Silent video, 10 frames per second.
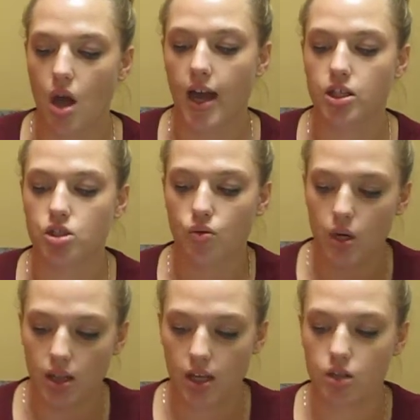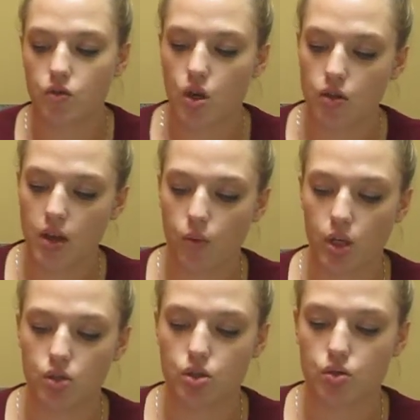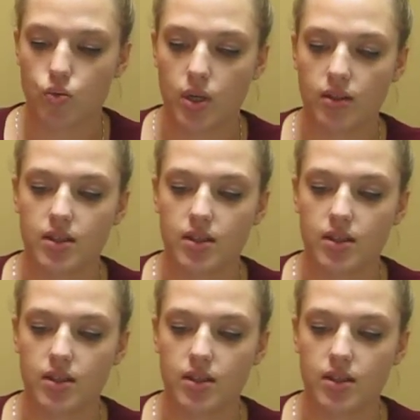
I do want to let you know that when you do read